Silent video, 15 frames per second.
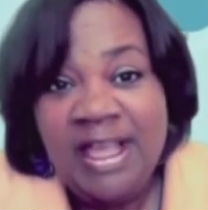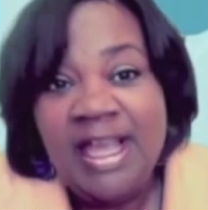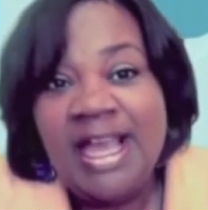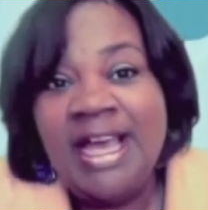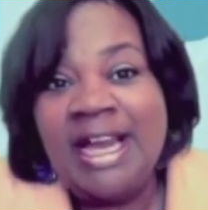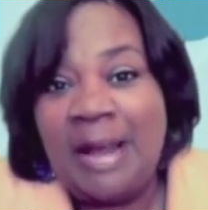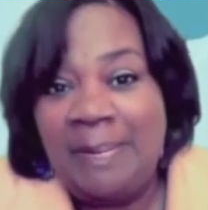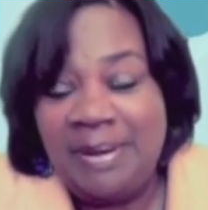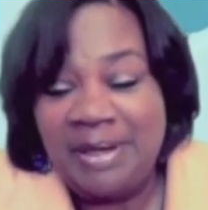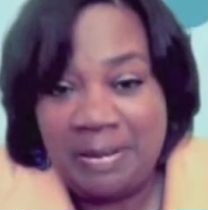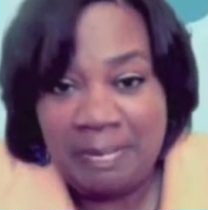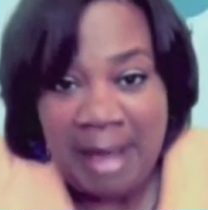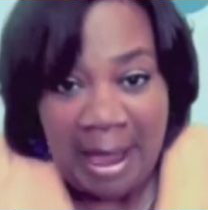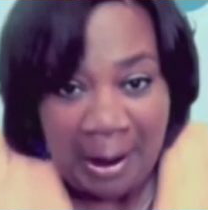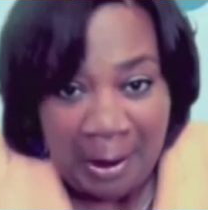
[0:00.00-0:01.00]
and I put it
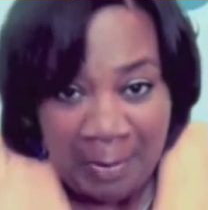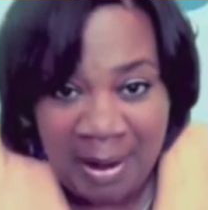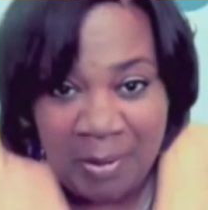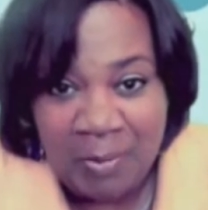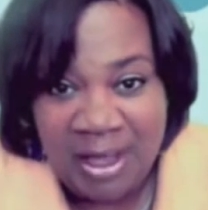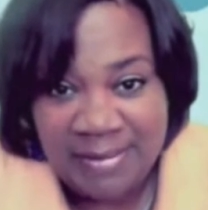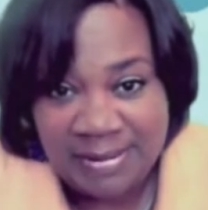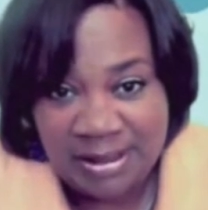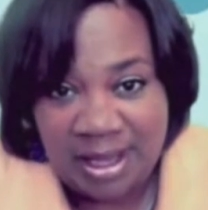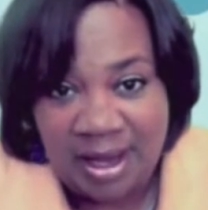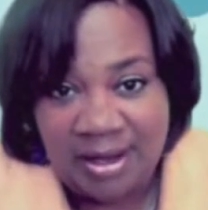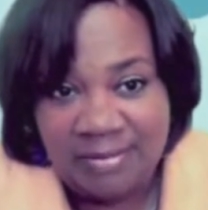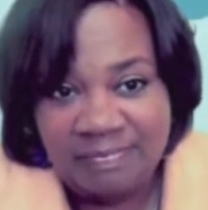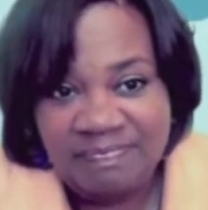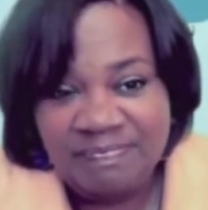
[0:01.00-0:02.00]
back on my website
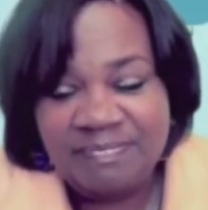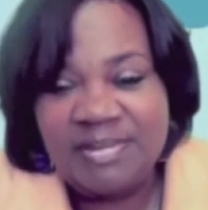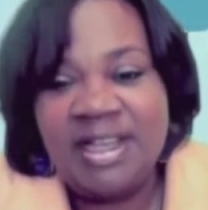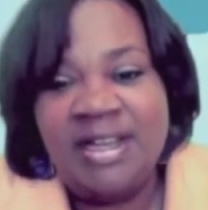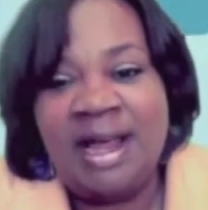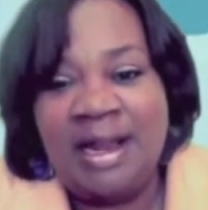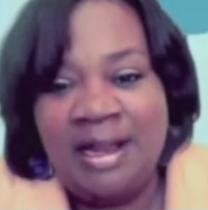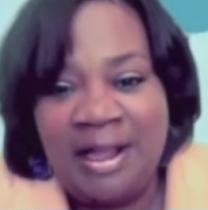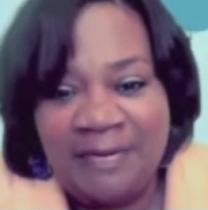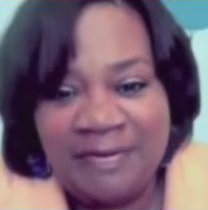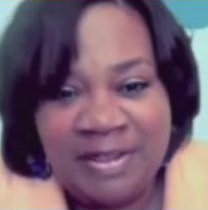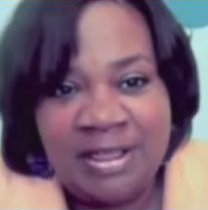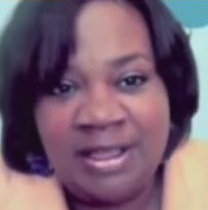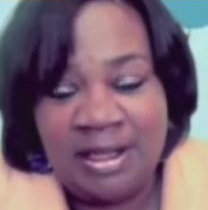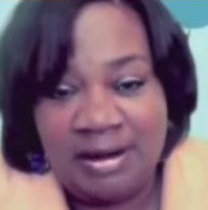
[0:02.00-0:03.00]
and I left
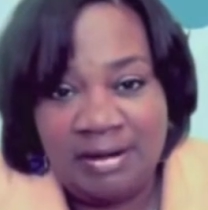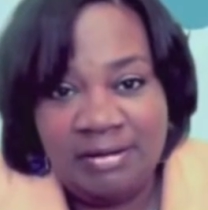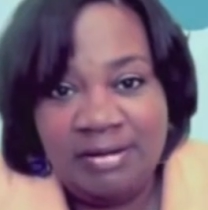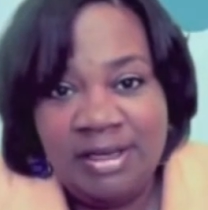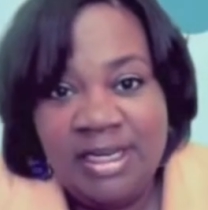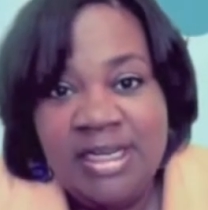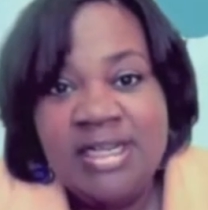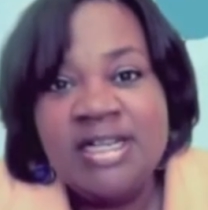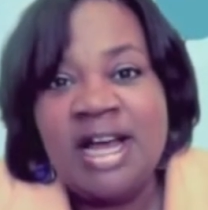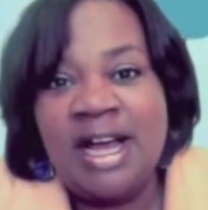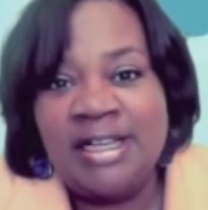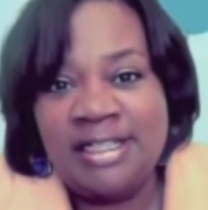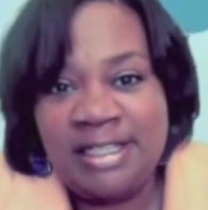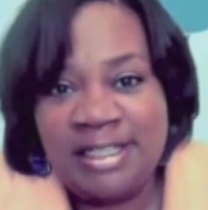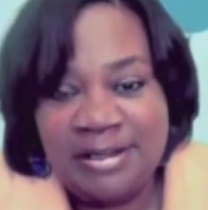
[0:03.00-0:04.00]
it there
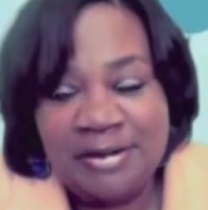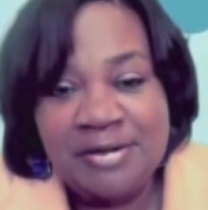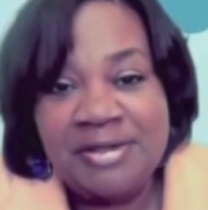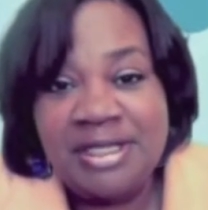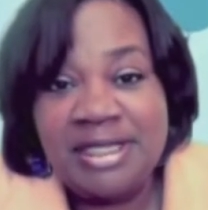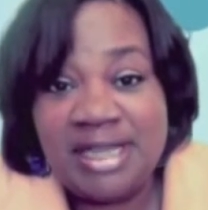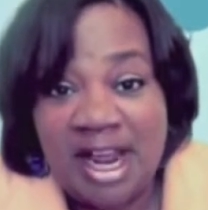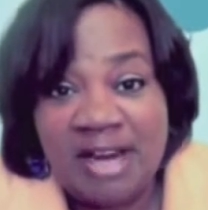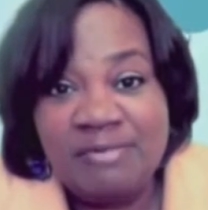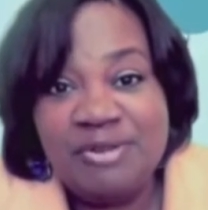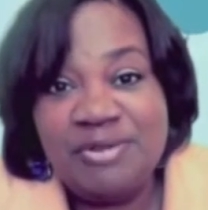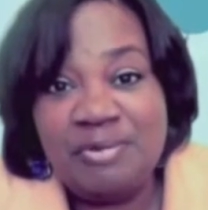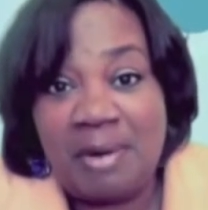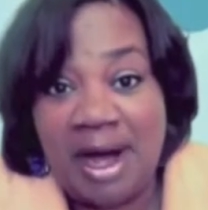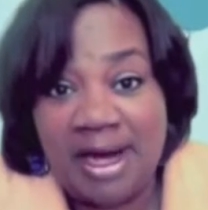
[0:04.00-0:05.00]
until the time
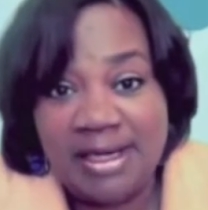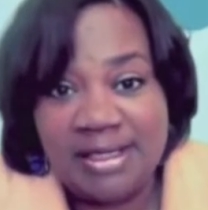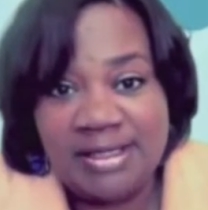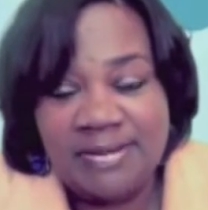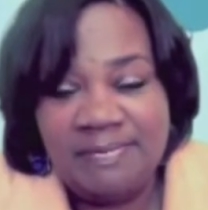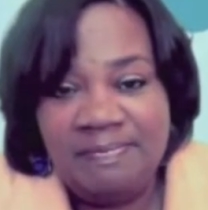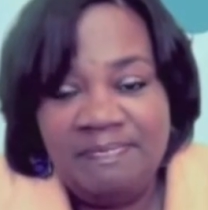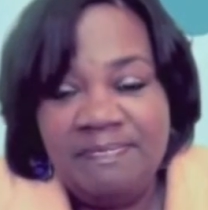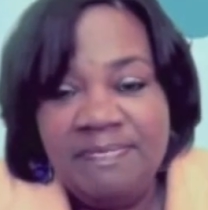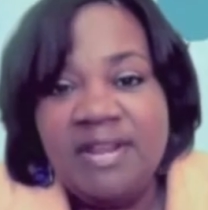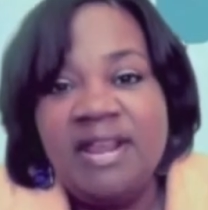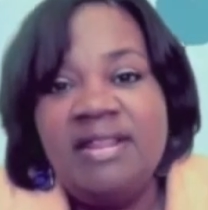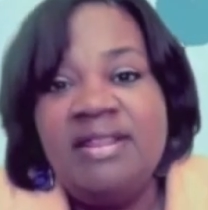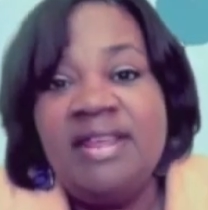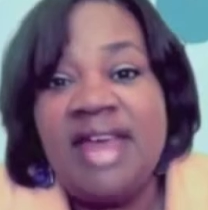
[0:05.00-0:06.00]
was right.
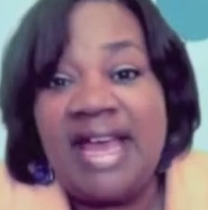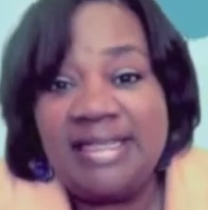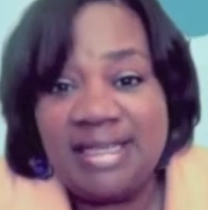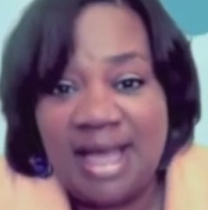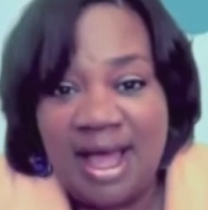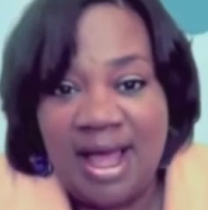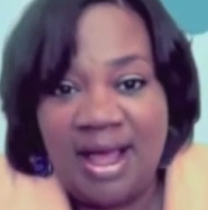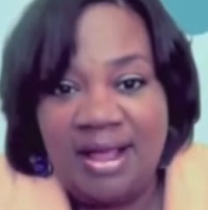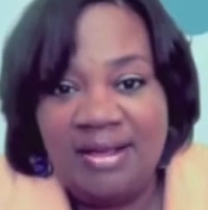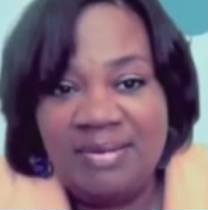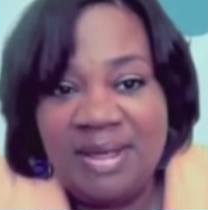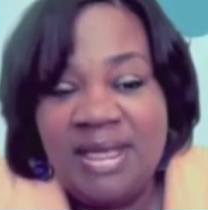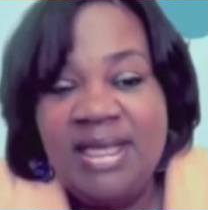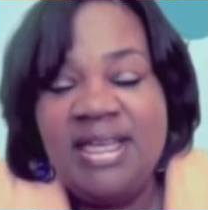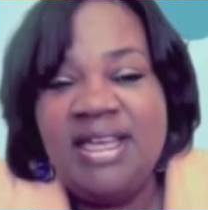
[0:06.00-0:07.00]
That time
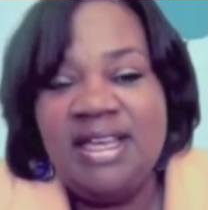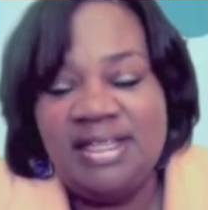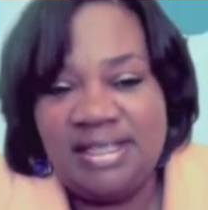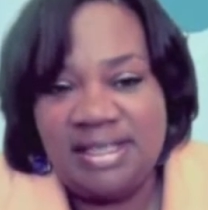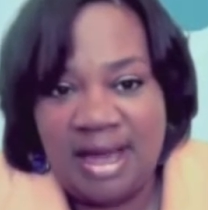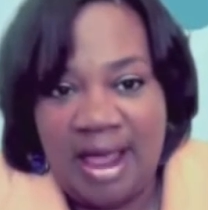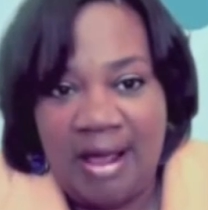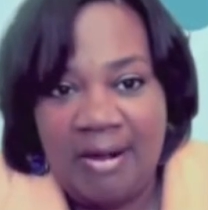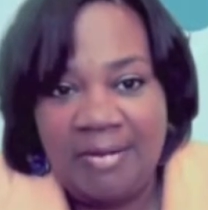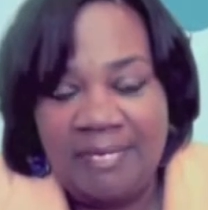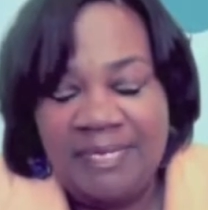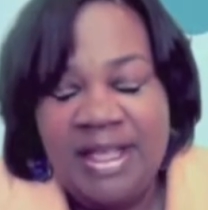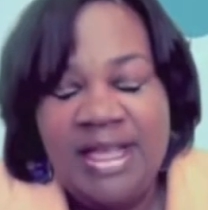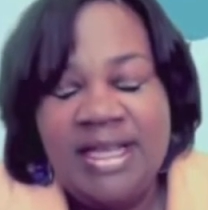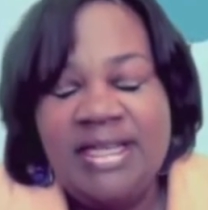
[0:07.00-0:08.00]
is now.
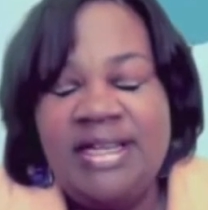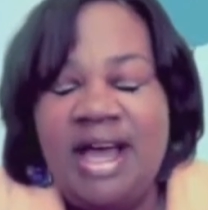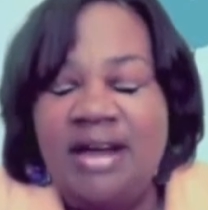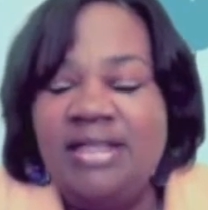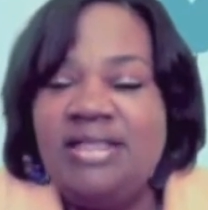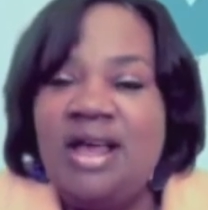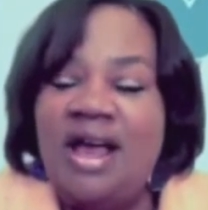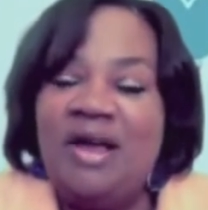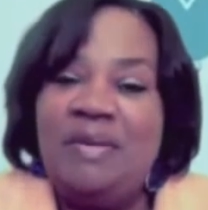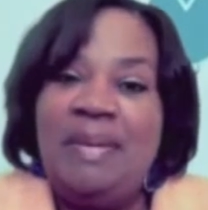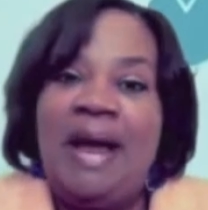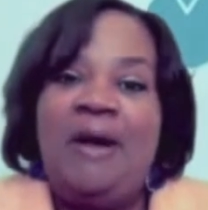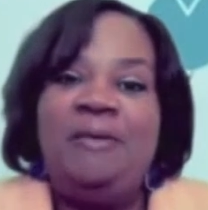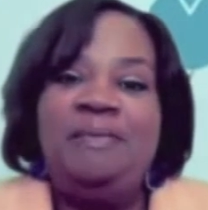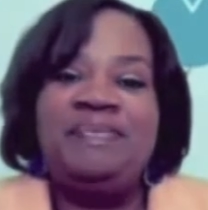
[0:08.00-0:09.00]
Now to talk
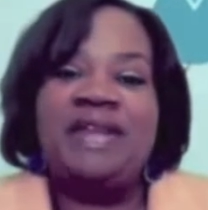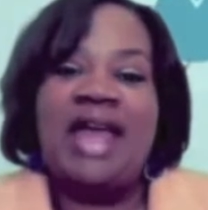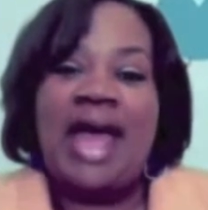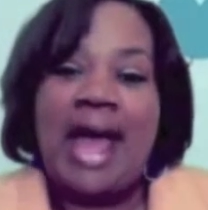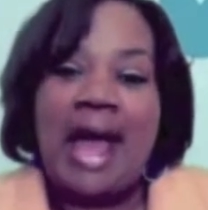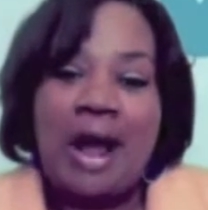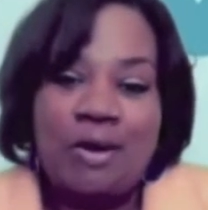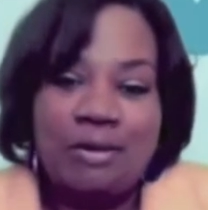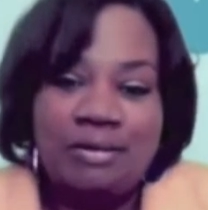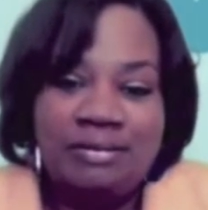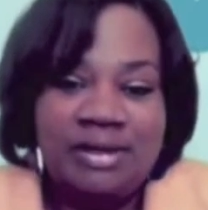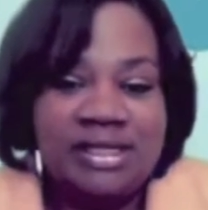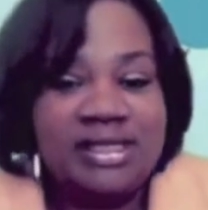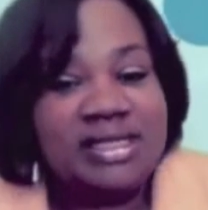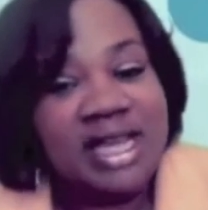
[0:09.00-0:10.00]
about how
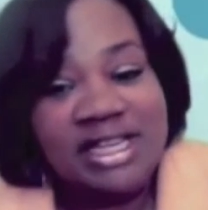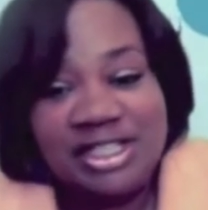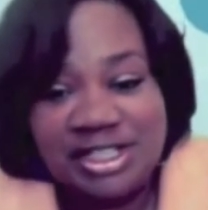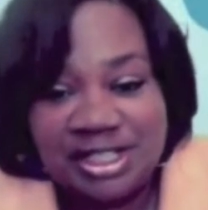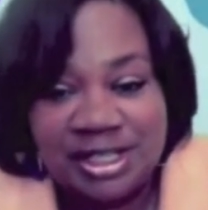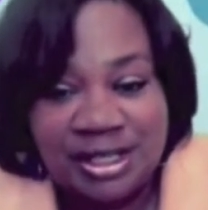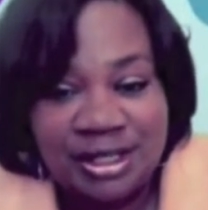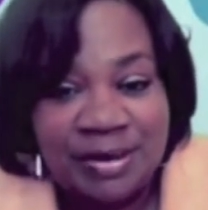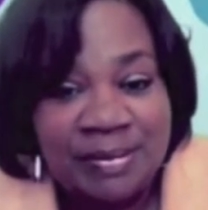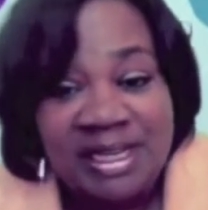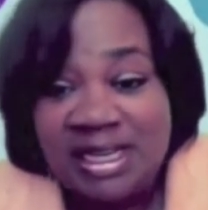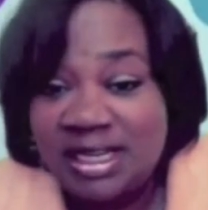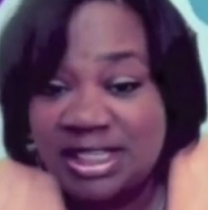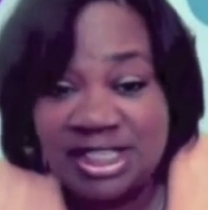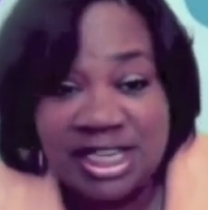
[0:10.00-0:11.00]
the station, the
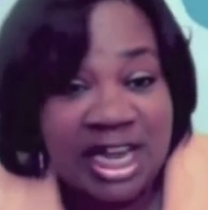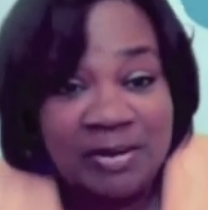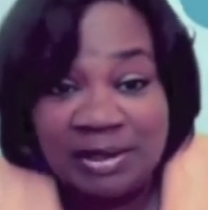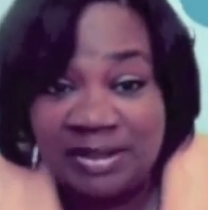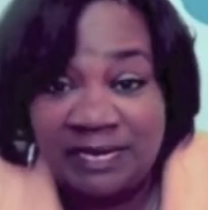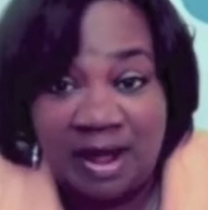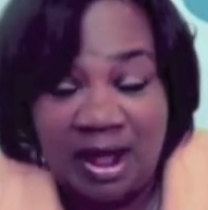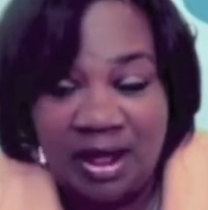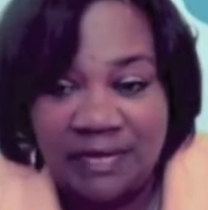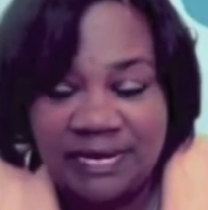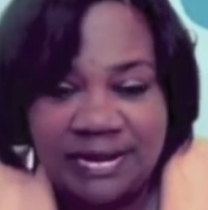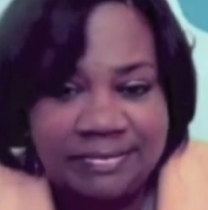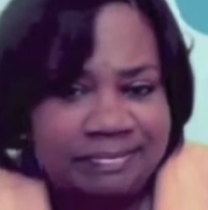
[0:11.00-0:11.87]
media channel evolved.